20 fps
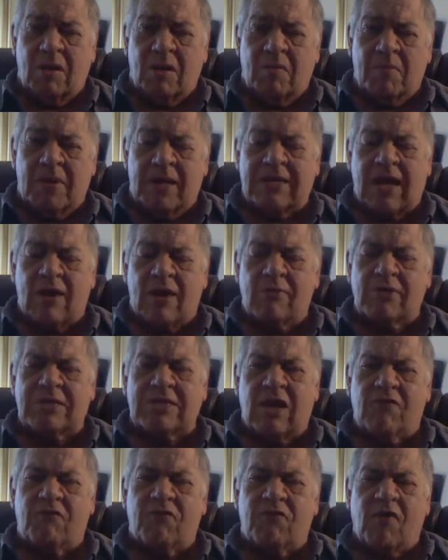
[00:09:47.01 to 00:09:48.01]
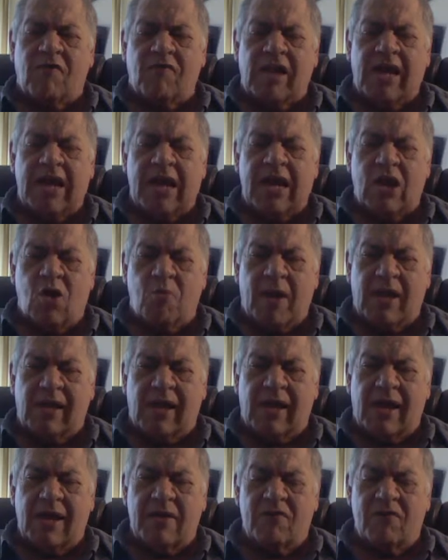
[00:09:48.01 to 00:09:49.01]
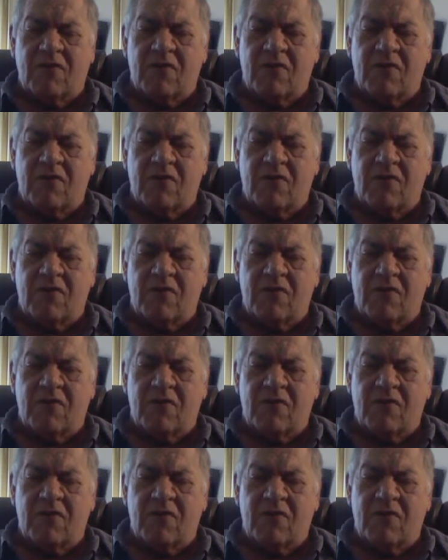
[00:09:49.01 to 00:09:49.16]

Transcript: But as I was self-revelating on my life,